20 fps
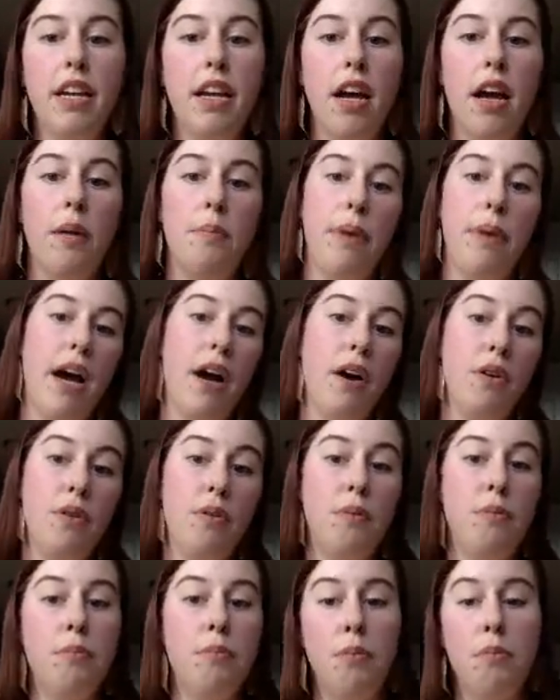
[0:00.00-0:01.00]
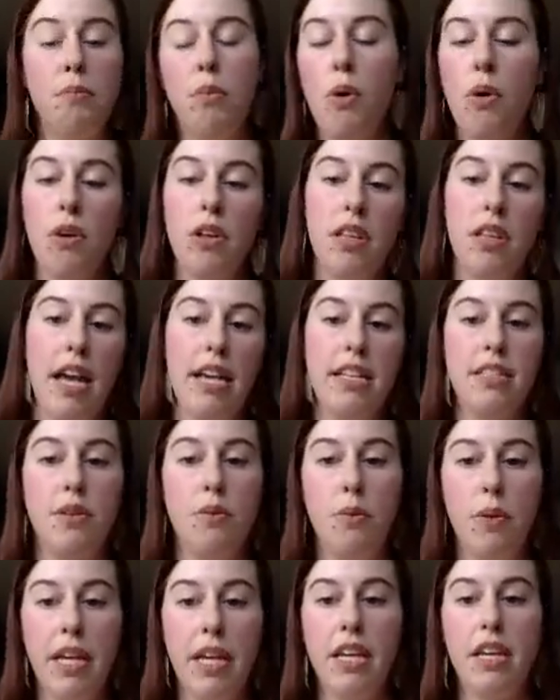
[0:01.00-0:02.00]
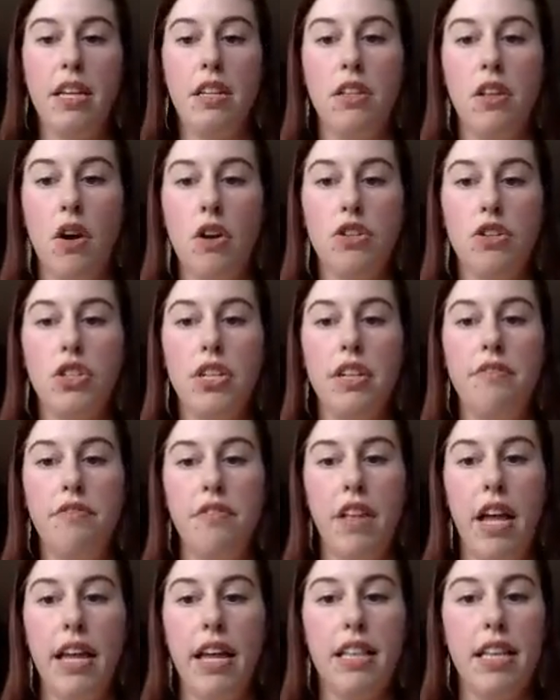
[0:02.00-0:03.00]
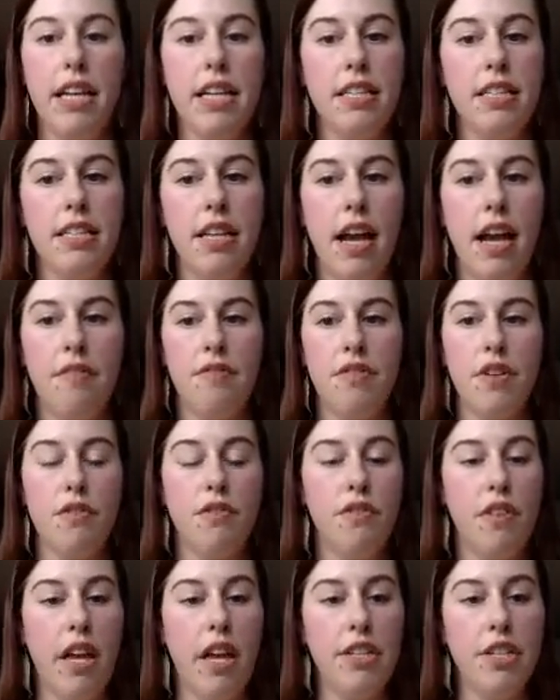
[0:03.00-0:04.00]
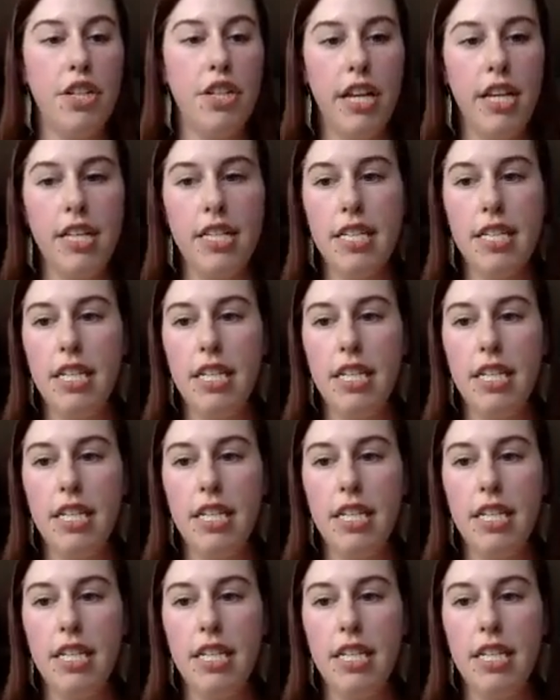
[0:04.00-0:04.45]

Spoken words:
about more or less a week, largely flightless after fledgling.